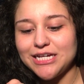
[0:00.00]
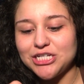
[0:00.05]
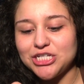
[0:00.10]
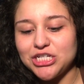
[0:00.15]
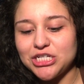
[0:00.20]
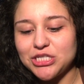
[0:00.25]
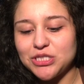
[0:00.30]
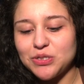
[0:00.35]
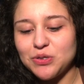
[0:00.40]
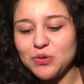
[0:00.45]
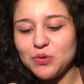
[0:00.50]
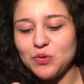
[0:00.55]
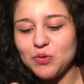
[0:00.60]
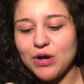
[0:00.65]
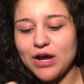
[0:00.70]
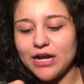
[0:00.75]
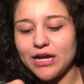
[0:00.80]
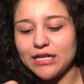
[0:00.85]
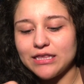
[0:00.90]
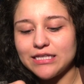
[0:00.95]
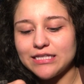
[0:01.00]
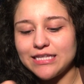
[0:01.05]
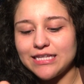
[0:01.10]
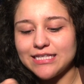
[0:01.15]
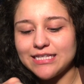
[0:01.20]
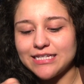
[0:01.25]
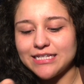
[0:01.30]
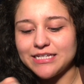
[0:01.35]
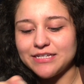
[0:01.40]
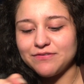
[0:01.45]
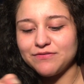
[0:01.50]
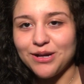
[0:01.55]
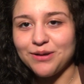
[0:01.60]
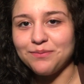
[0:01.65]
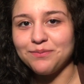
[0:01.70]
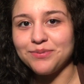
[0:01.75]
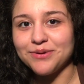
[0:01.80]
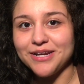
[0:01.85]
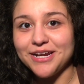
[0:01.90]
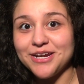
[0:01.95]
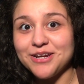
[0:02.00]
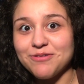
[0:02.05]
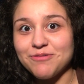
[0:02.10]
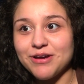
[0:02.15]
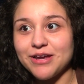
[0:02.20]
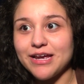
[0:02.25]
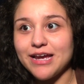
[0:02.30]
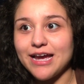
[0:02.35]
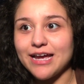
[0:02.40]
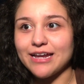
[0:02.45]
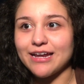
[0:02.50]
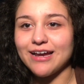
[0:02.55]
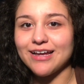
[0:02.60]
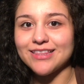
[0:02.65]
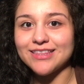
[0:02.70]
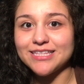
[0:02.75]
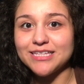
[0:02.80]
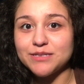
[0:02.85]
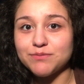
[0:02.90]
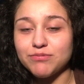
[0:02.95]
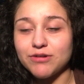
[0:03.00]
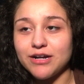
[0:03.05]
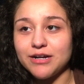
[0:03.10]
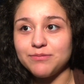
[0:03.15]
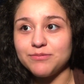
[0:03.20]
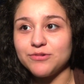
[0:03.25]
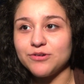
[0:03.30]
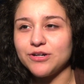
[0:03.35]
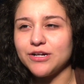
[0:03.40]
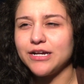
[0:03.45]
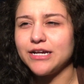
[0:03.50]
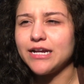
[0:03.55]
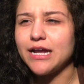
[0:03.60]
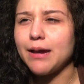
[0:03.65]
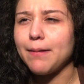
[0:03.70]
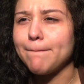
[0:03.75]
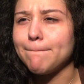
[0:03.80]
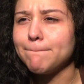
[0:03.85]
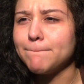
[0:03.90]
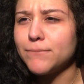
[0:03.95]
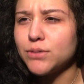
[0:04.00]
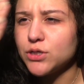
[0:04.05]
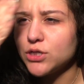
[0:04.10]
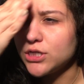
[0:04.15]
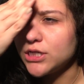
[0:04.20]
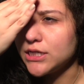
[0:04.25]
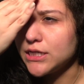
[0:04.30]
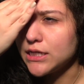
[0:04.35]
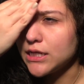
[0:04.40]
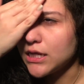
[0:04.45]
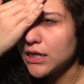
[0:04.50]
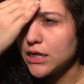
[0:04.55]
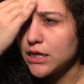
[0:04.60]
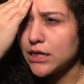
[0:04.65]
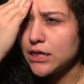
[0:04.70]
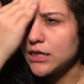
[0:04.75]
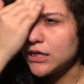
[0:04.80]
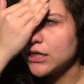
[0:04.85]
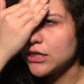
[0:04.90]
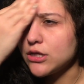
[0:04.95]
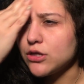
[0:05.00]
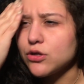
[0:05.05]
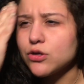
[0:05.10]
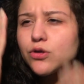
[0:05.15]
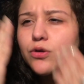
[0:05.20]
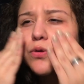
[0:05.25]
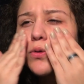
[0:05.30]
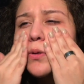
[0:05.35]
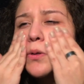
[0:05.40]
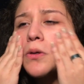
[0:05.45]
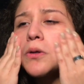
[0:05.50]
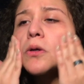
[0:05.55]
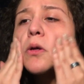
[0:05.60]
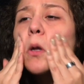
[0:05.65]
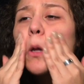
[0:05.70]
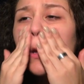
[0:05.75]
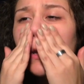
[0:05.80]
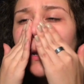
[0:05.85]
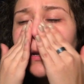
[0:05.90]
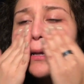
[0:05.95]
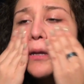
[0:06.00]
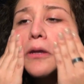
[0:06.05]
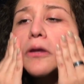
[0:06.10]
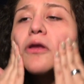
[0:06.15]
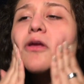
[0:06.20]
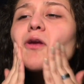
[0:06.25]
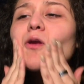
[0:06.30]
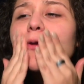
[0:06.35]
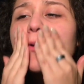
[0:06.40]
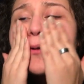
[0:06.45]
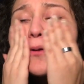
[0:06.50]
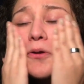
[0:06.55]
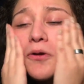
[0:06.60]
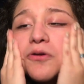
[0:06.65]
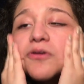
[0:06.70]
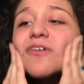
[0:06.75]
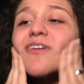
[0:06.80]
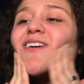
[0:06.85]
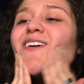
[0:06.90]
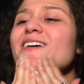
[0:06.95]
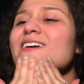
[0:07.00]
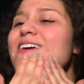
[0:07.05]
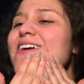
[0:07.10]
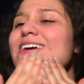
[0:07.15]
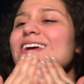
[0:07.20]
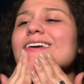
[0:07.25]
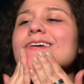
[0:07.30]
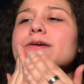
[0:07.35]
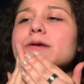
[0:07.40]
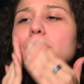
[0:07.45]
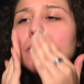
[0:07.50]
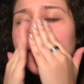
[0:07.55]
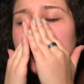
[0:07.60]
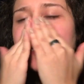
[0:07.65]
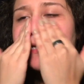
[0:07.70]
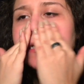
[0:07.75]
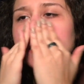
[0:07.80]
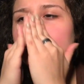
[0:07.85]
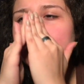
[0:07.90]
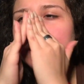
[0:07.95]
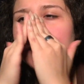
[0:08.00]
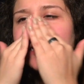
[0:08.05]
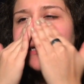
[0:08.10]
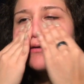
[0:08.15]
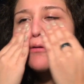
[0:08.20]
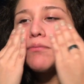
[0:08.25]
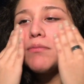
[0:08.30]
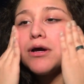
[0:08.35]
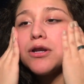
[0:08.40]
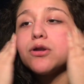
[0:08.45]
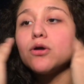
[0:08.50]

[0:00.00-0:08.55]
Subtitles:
just know I got this as a gift. But anyway, I got this primer and I put it here, here, and here on my